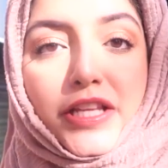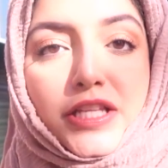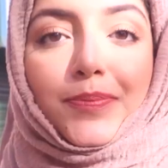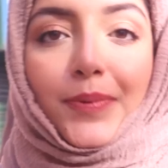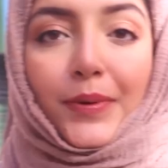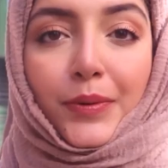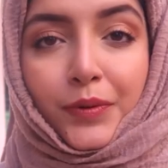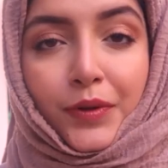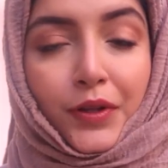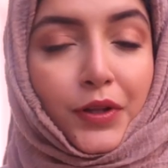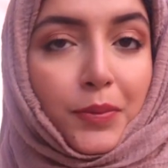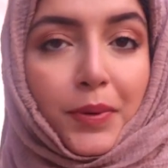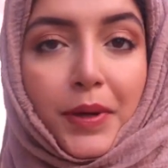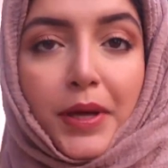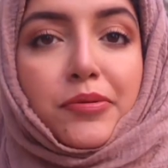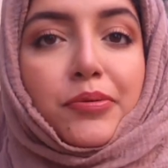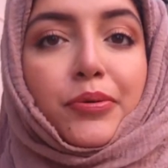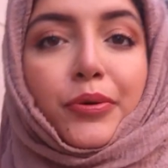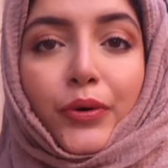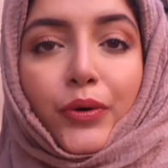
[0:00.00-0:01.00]
Lisbon with other
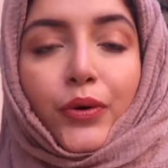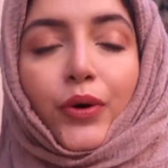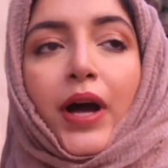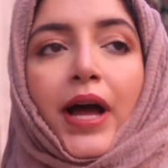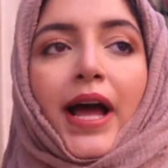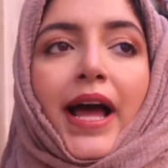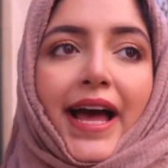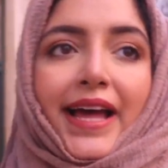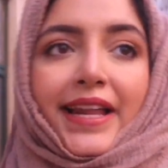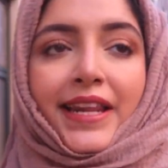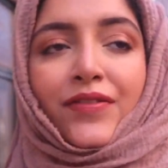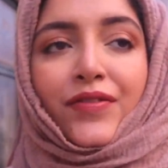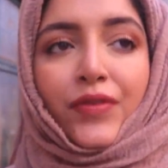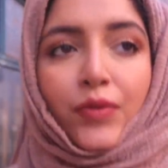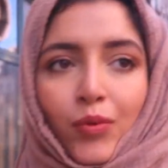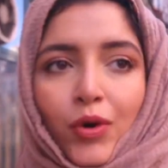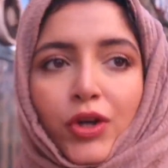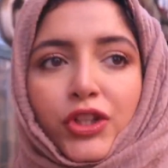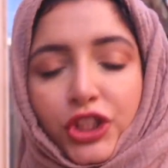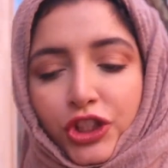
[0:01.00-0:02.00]
people and
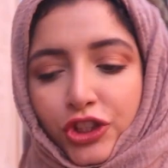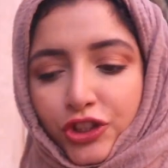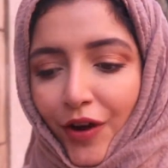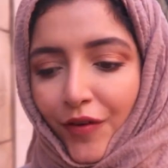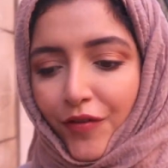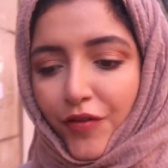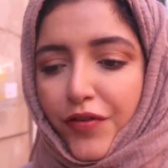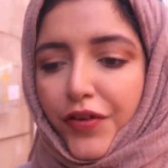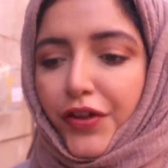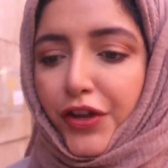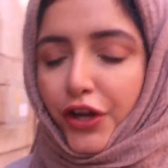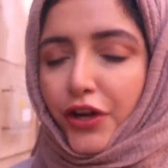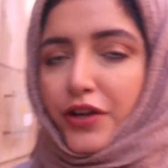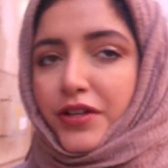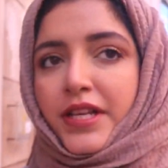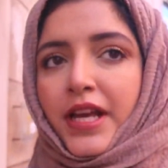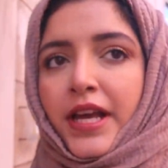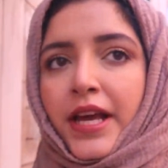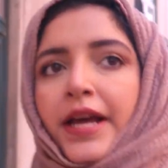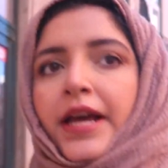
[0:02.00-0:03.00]
even watching travel videos